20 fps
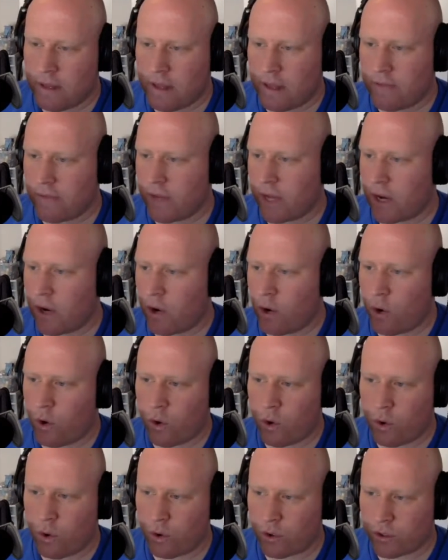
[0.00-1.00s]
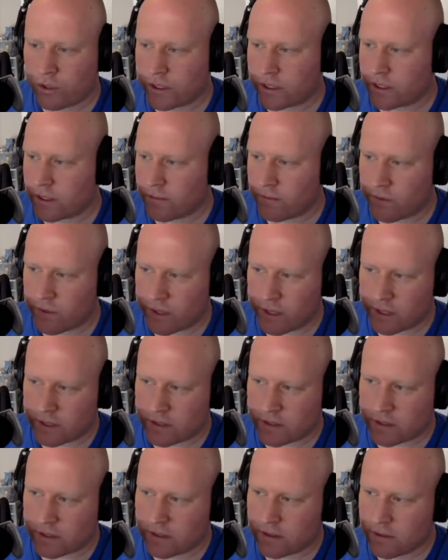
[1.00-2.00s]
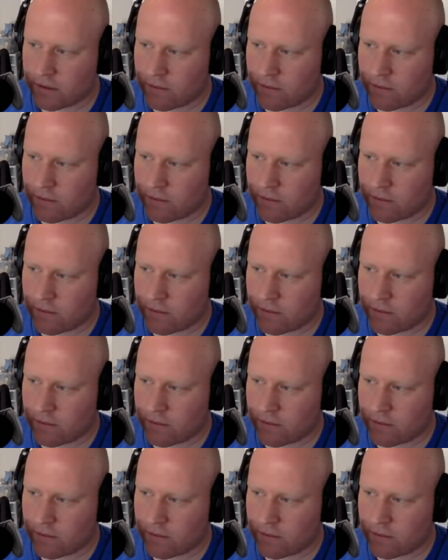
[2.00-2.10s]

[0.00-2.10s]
they've got a whole system for this.